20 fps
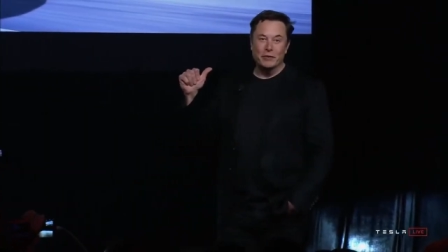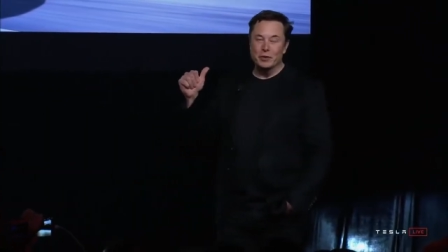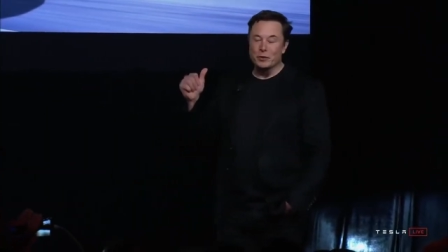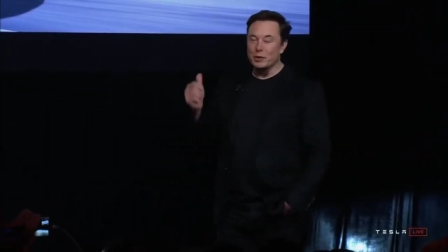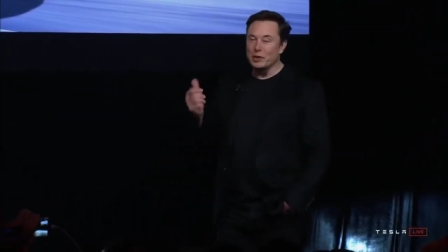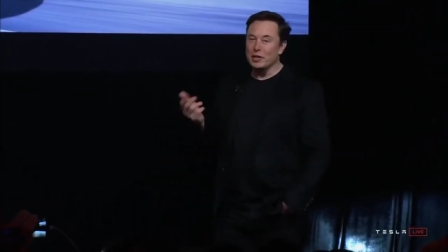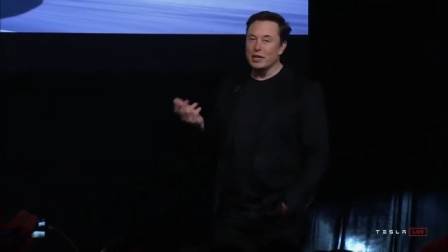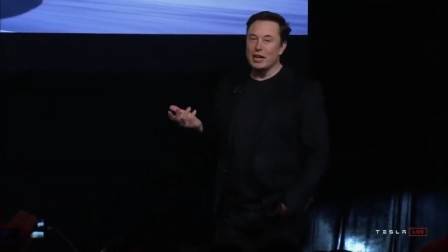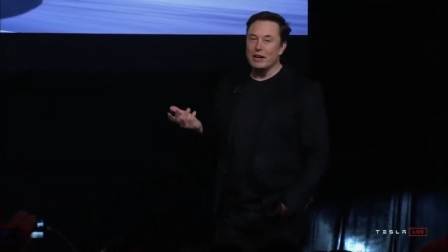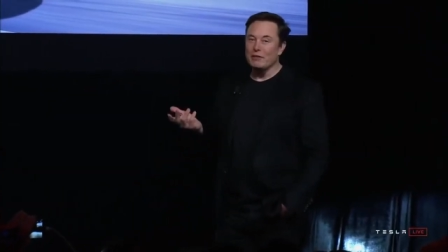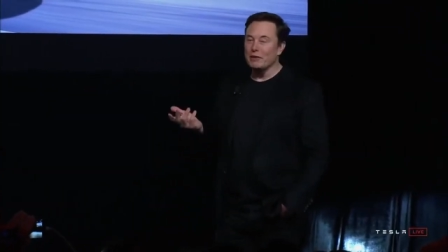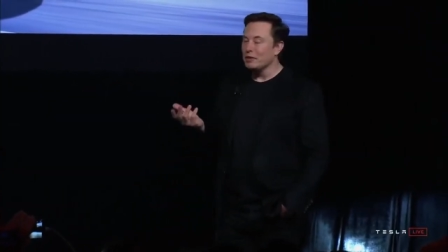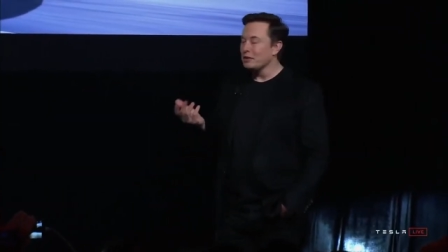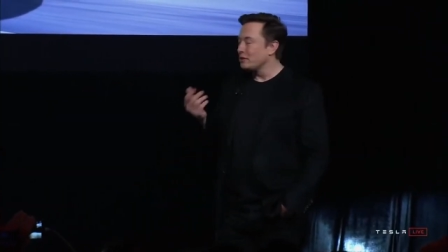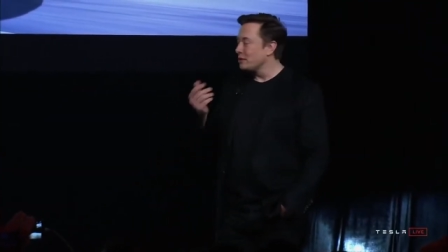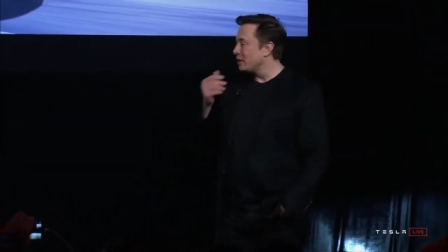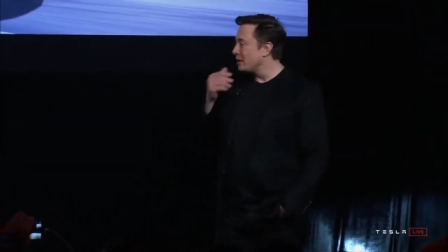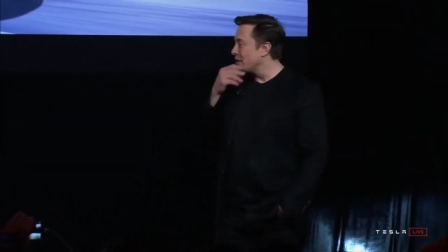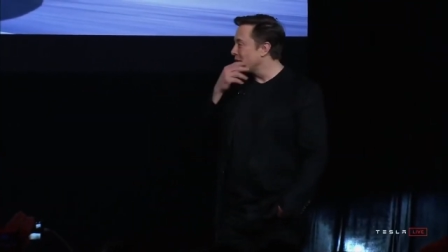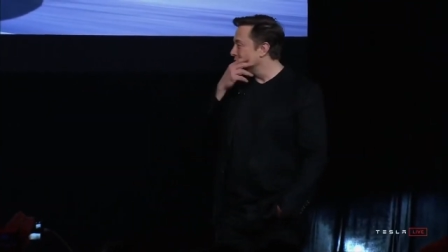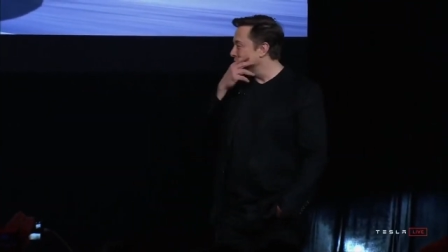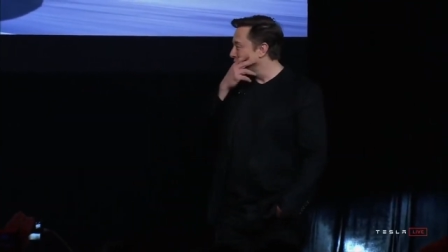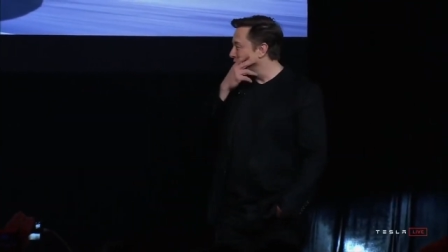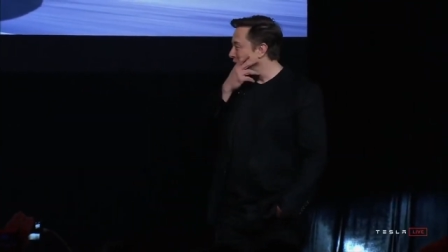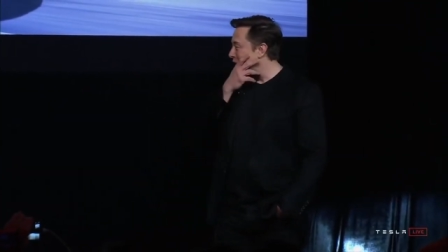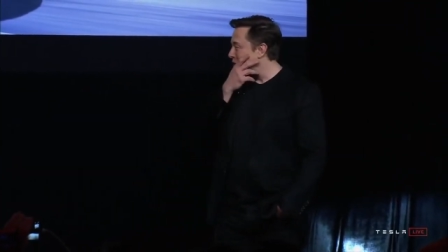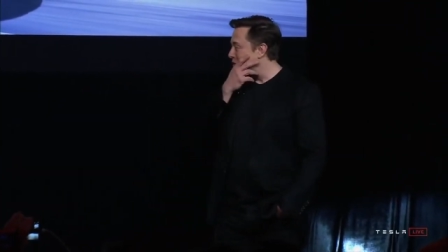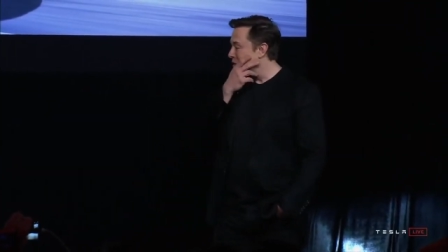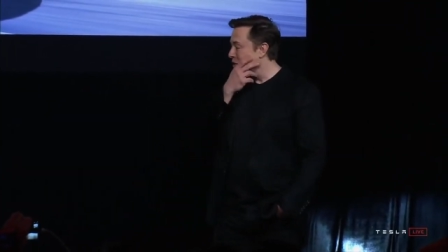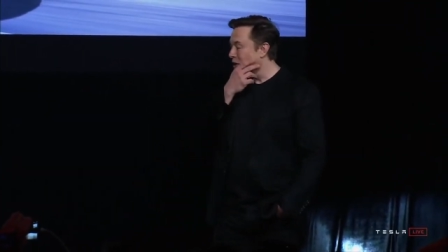So we didn't have a, a
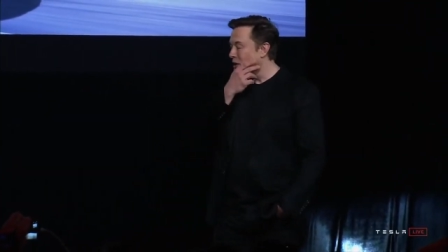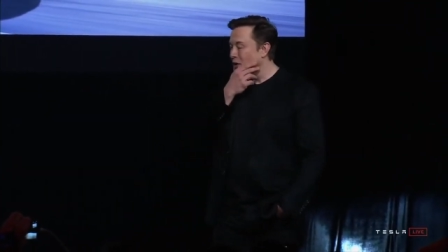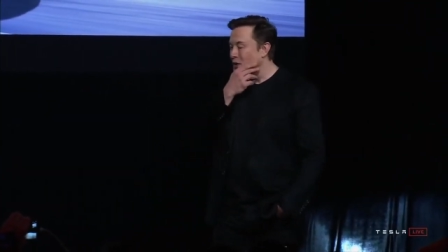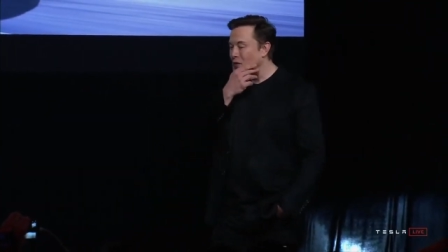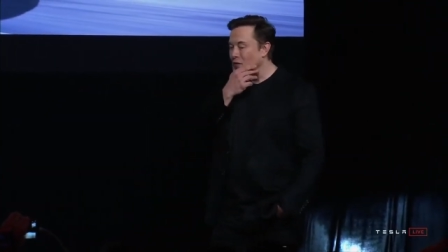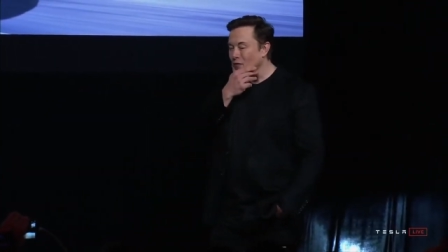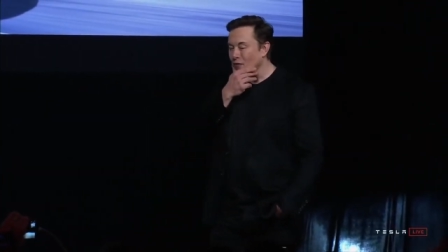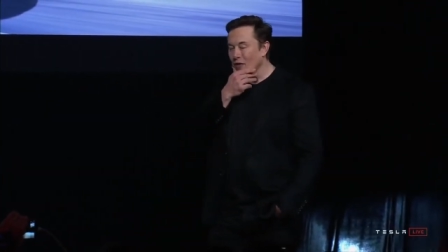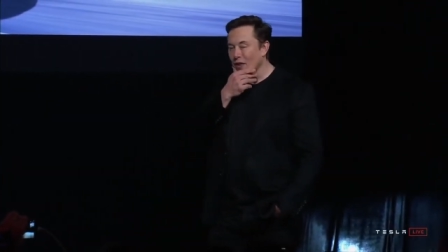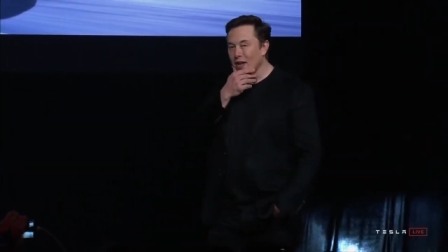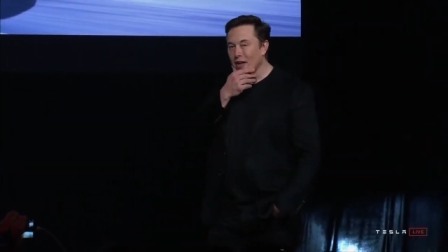design studio.